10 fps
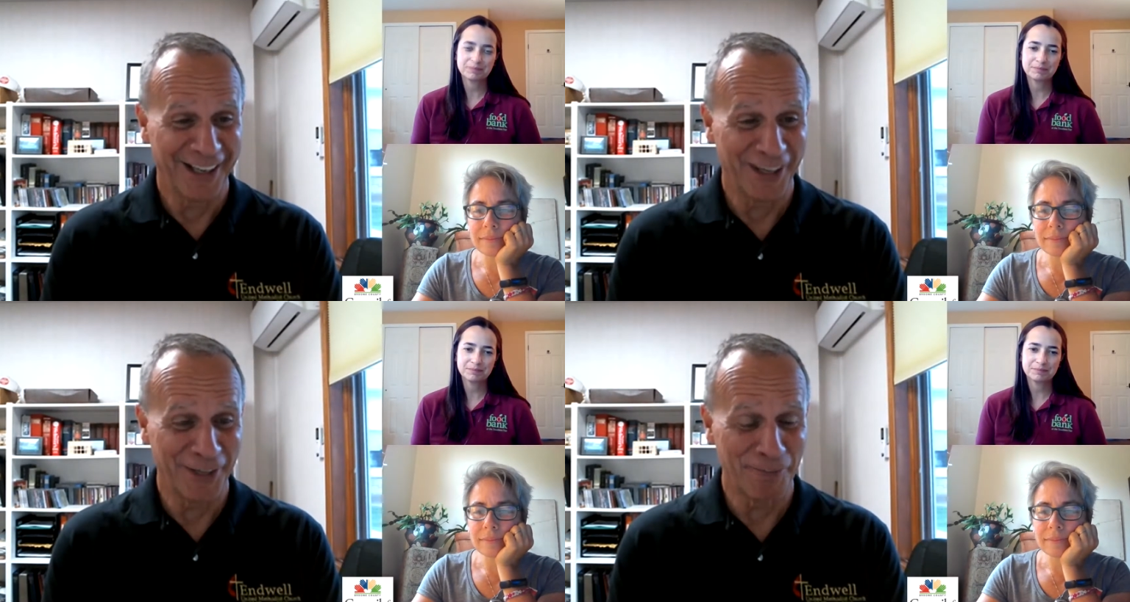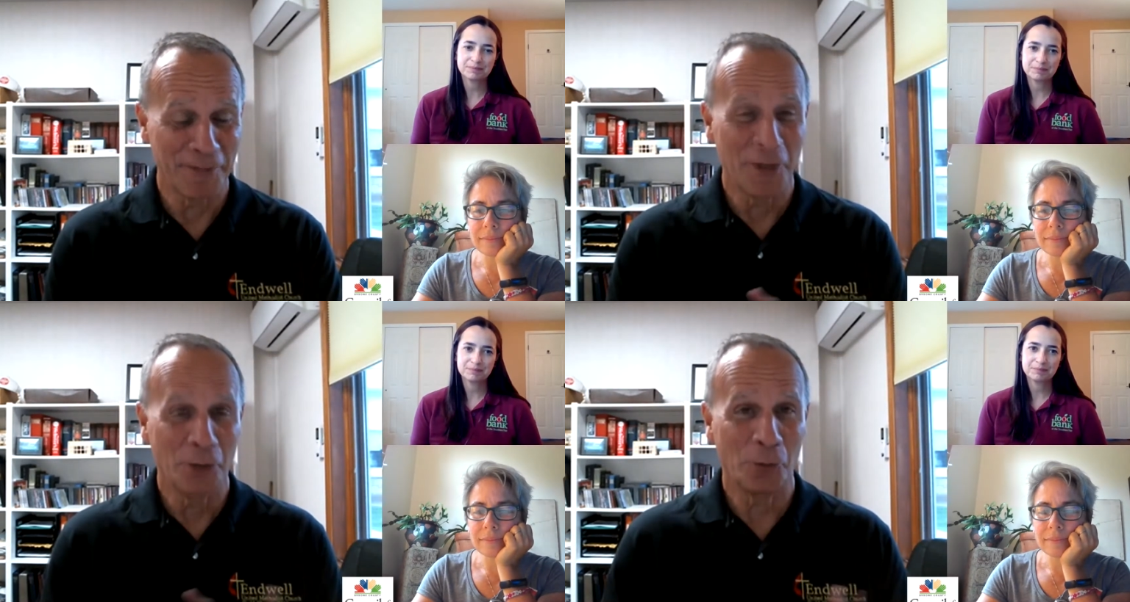
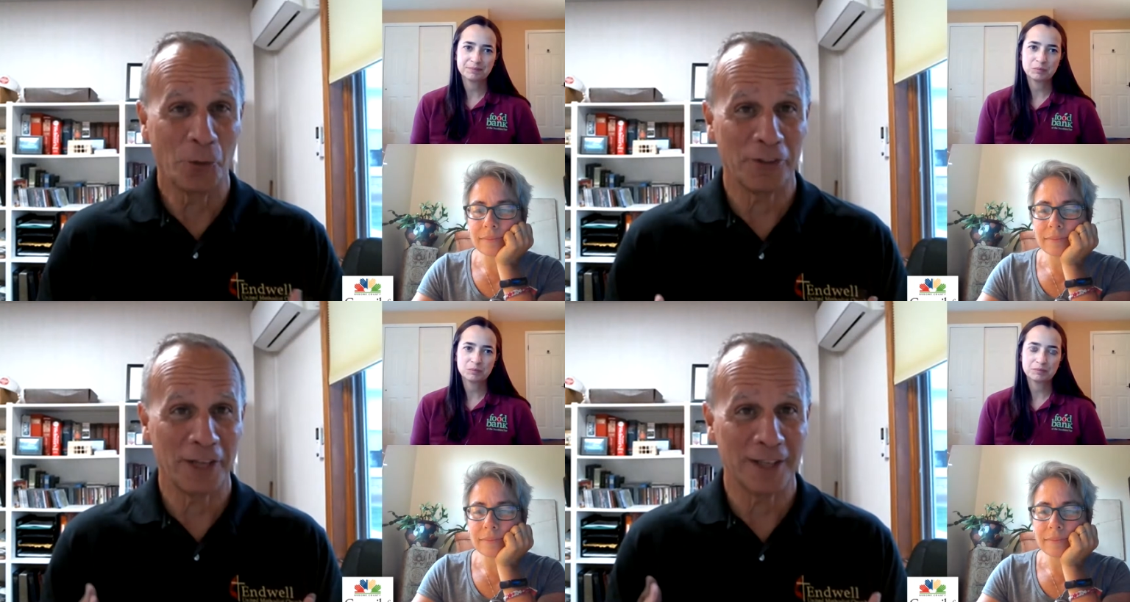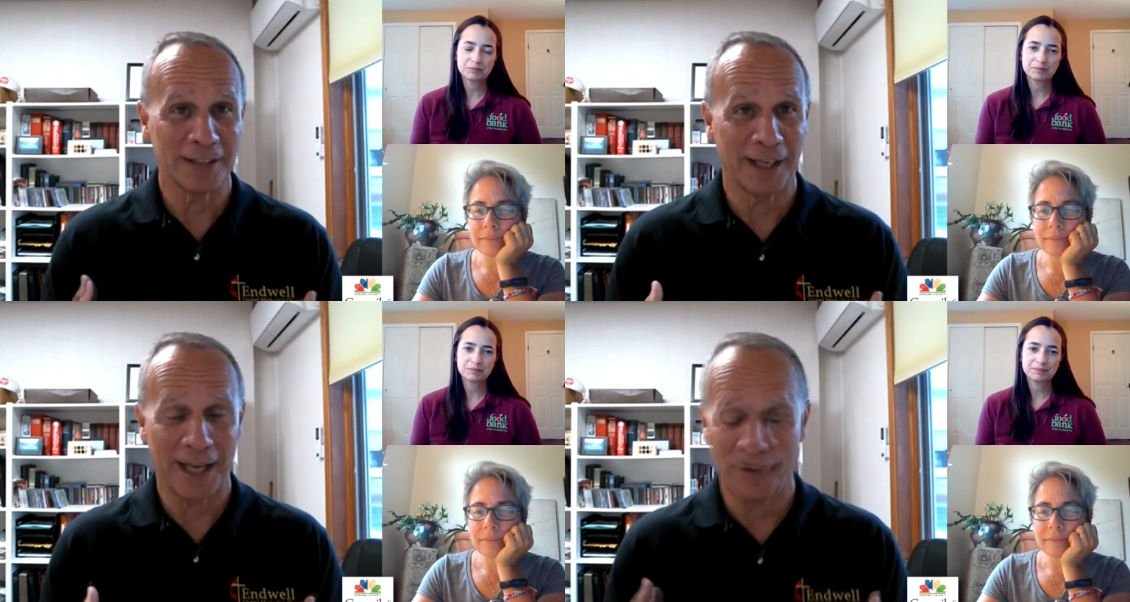Speaker 1: Um, one of the things
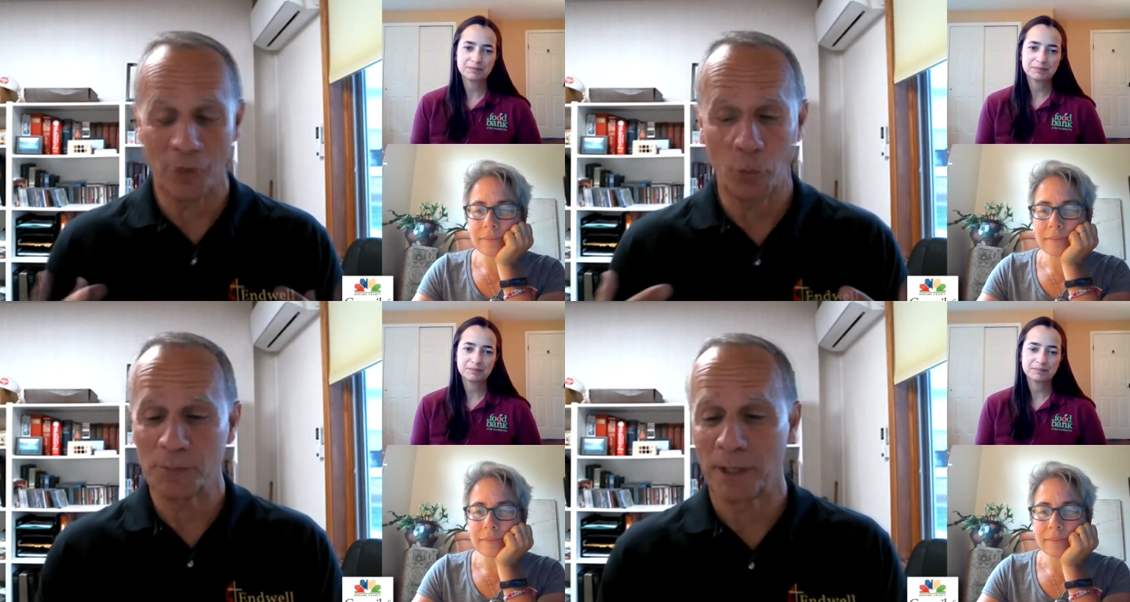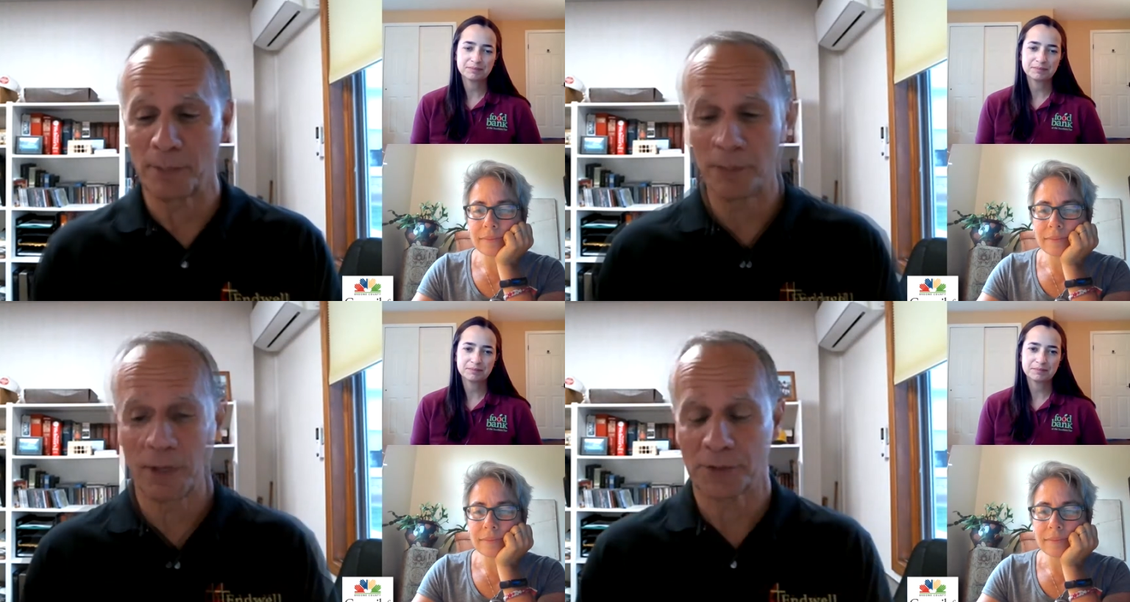that I've always been
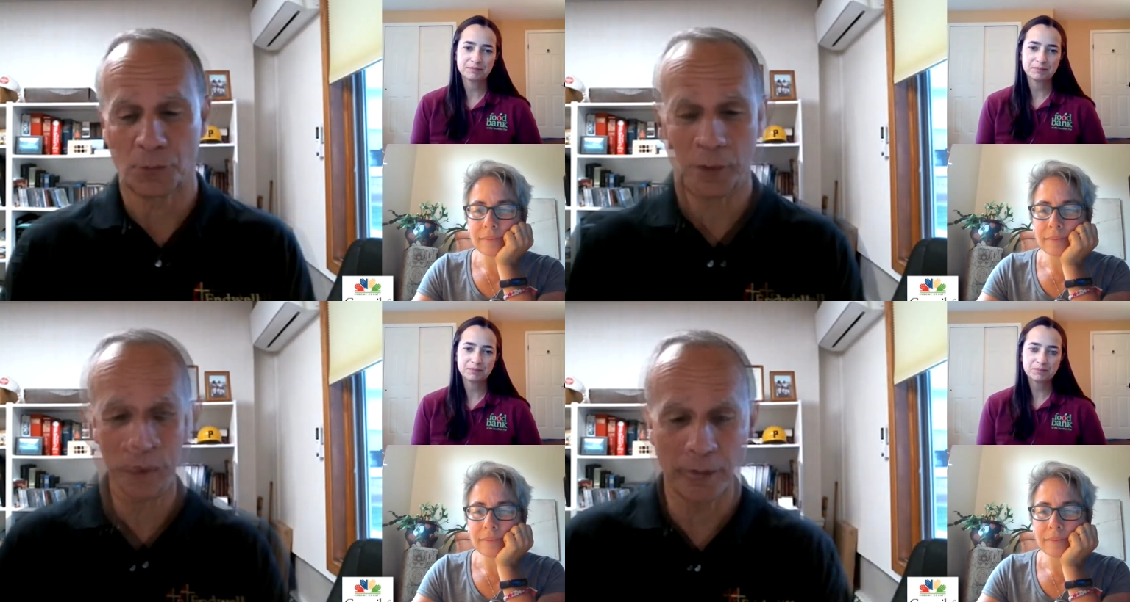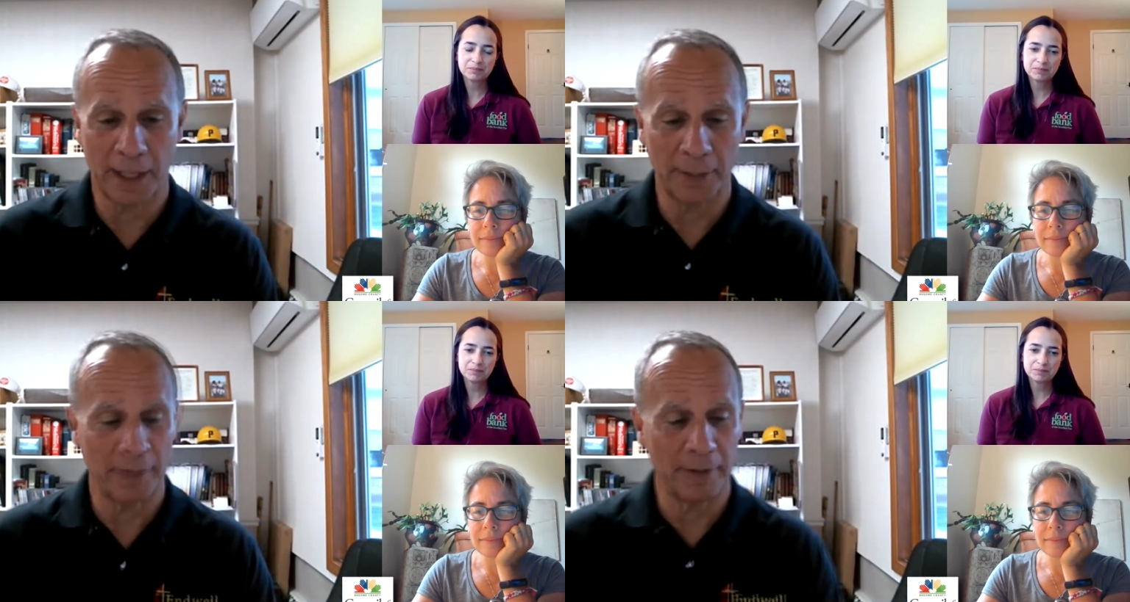impressed with,
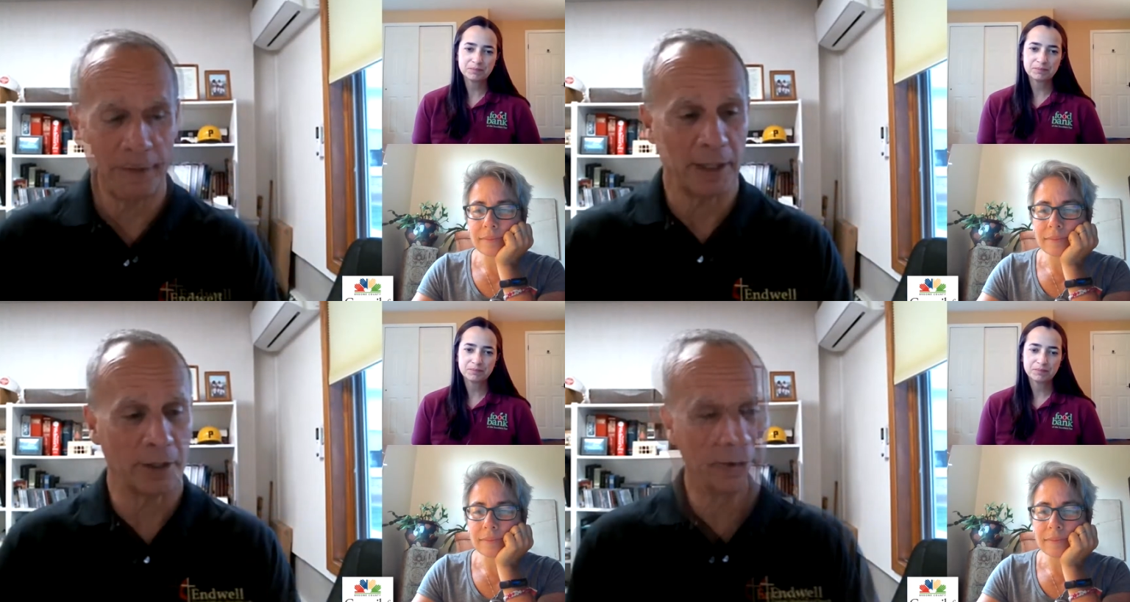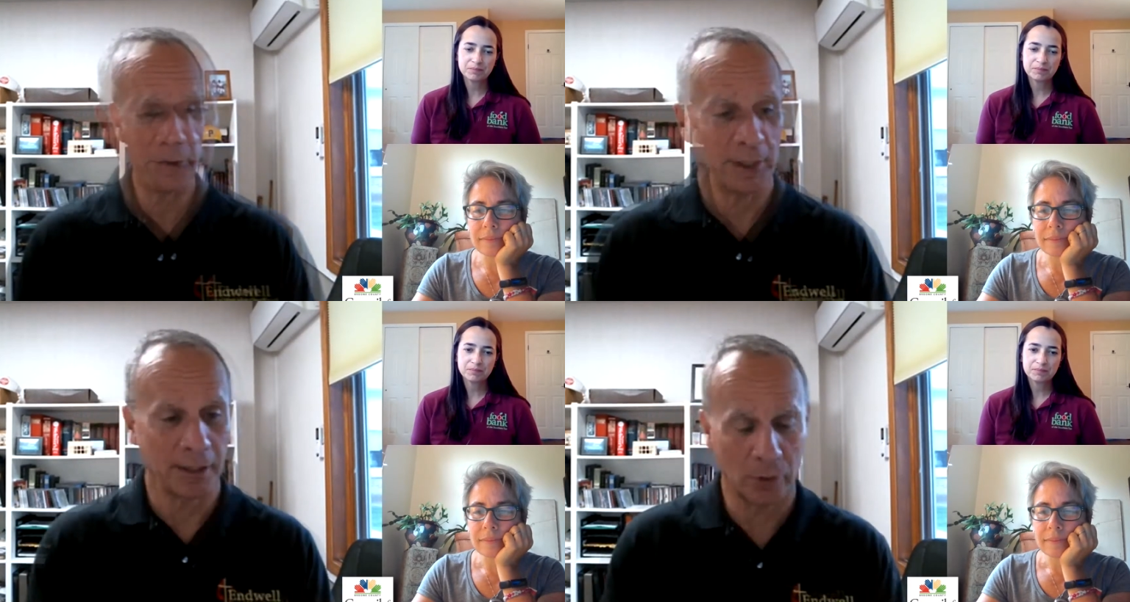I've been in the area
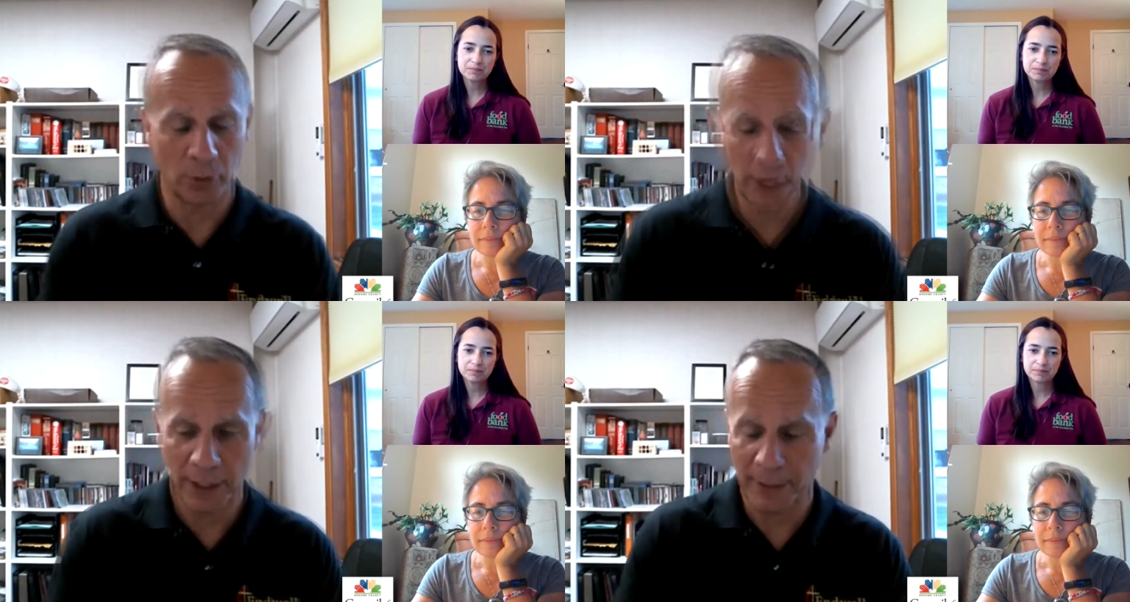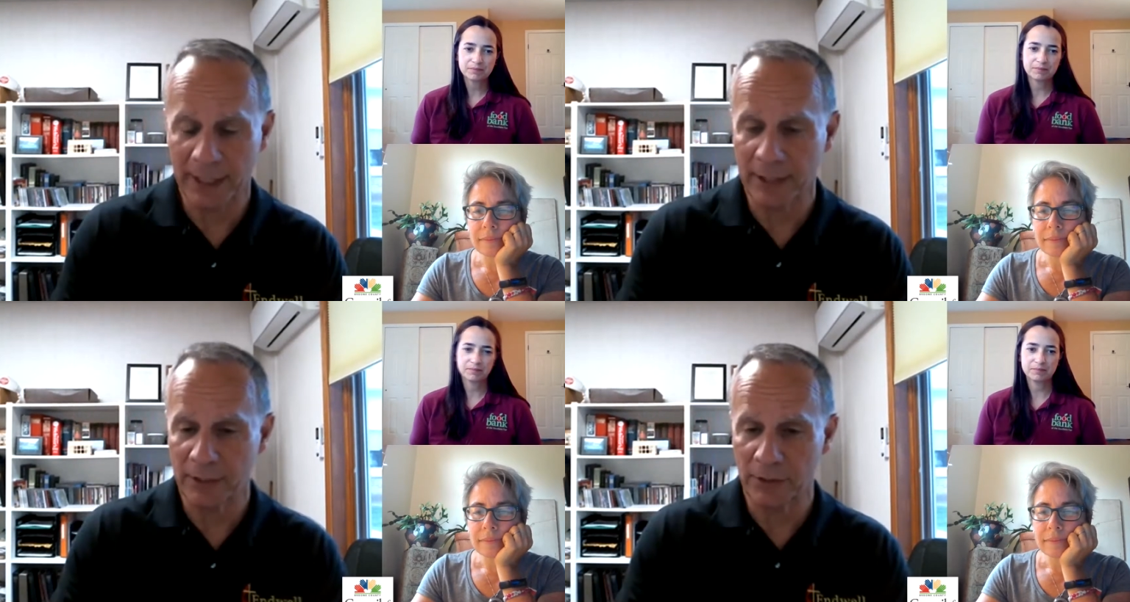now going on my
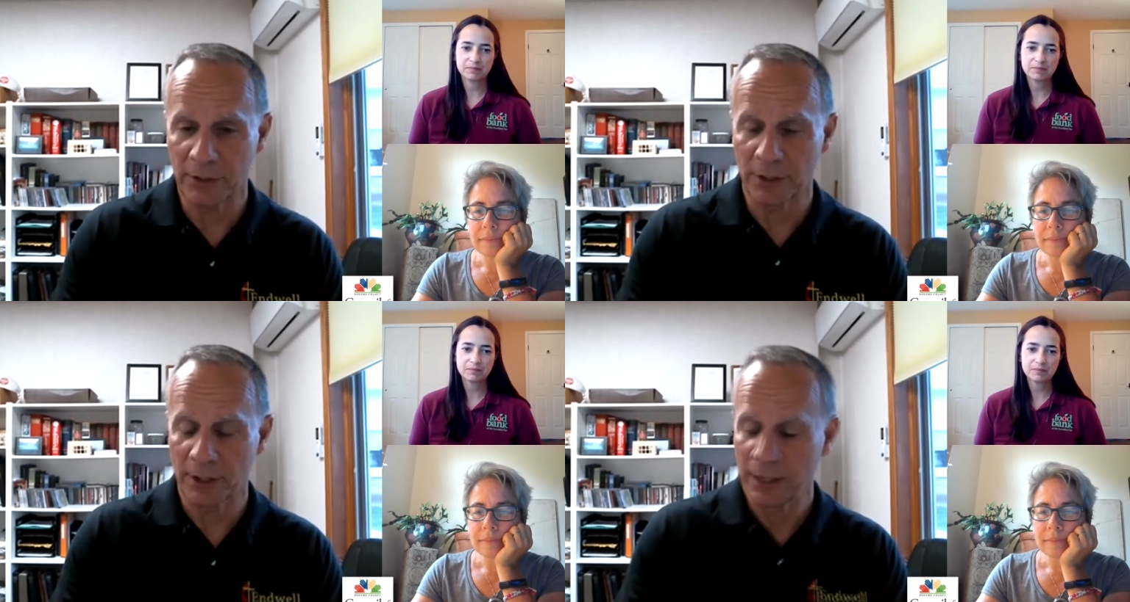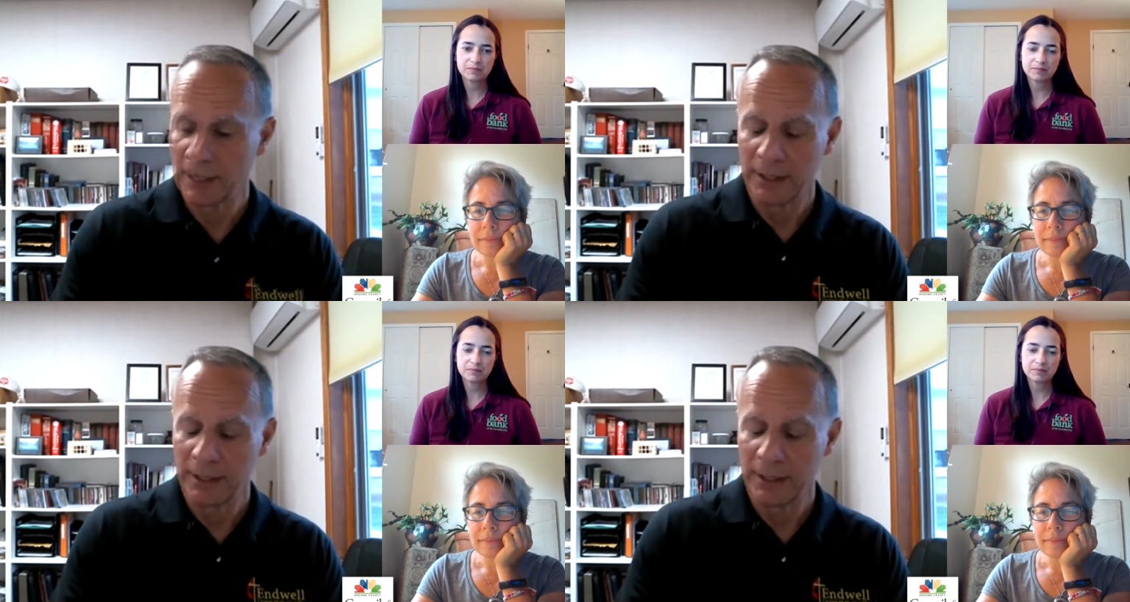ninth year,